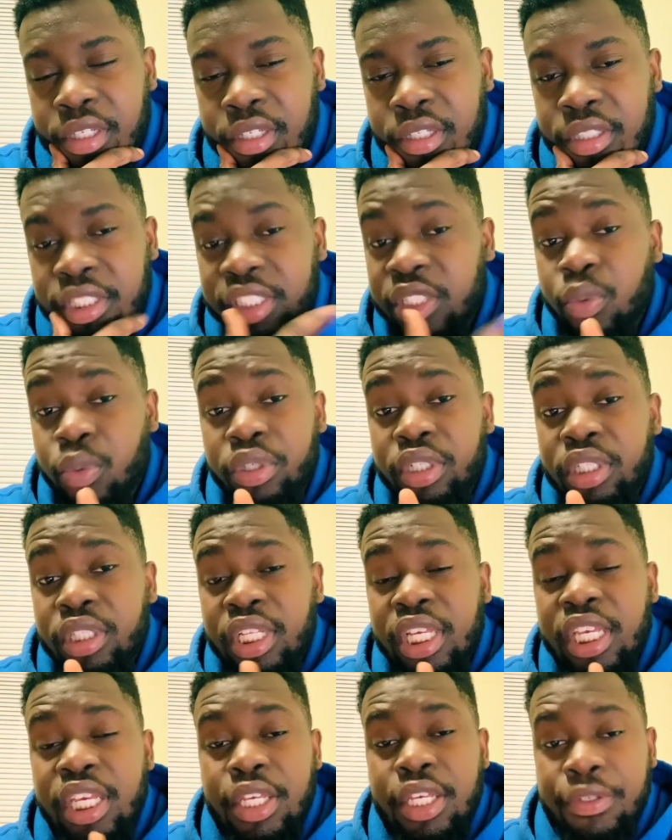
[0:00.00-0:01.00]
She wanna
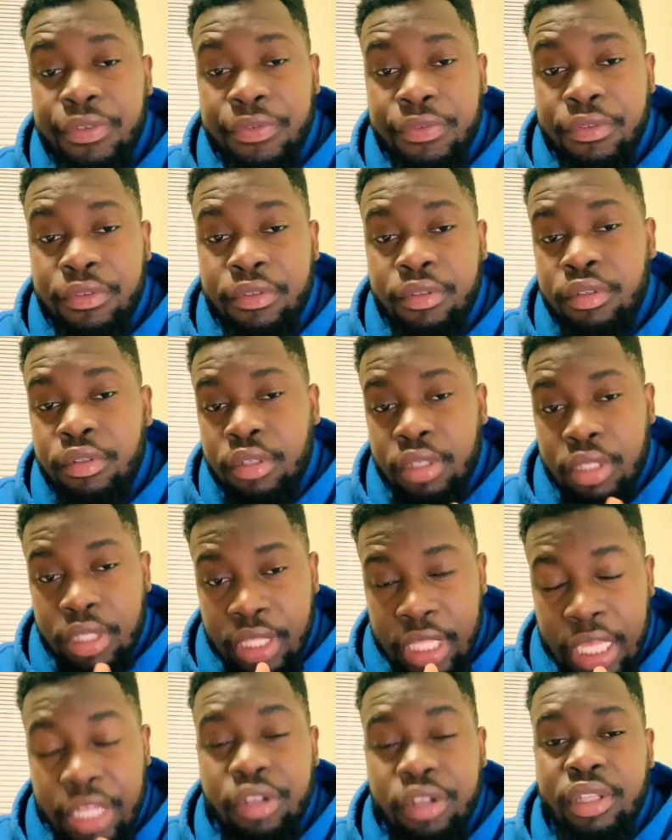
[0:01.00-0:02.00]
leave,
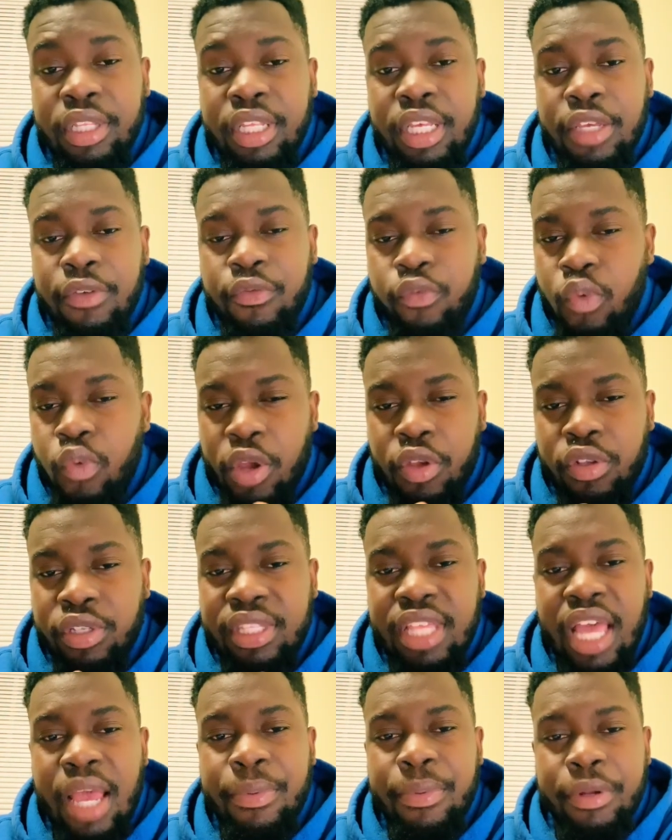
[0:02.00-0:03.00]
let her leave. Why you
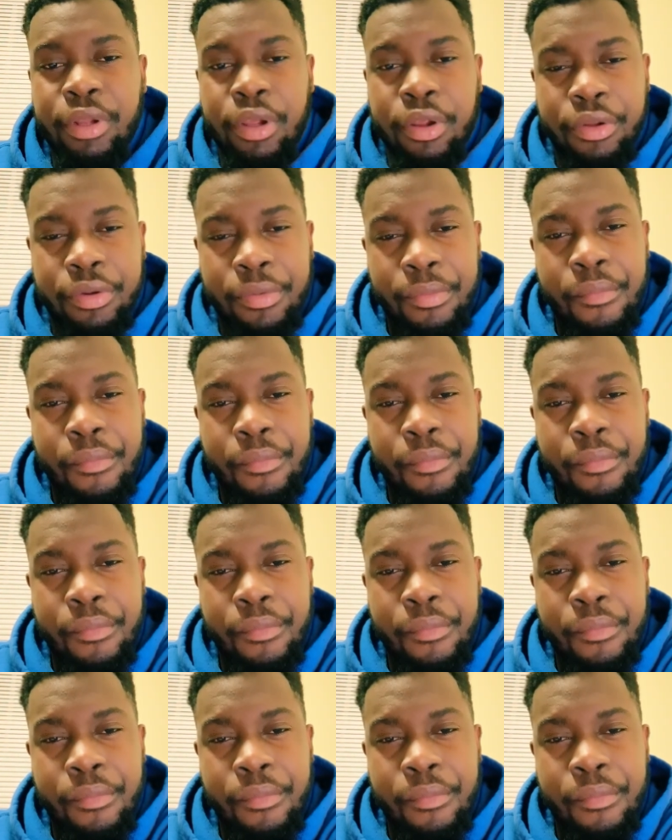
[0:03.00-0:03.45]
stopping her?